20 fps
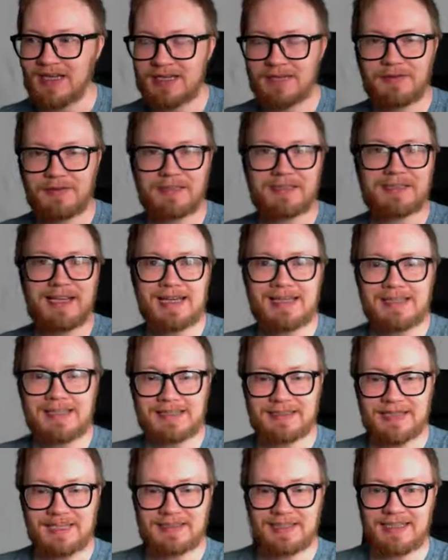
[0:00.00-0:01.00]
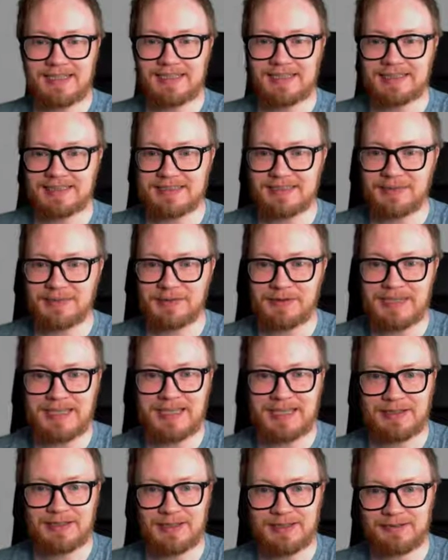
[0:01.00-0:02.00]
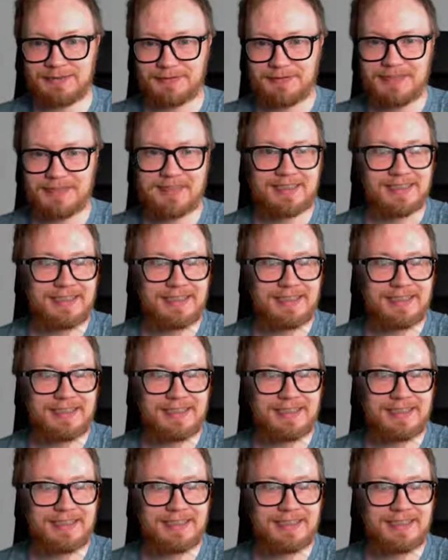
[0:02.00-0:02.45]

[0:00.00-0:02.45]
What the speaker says: if that isn't unique enough,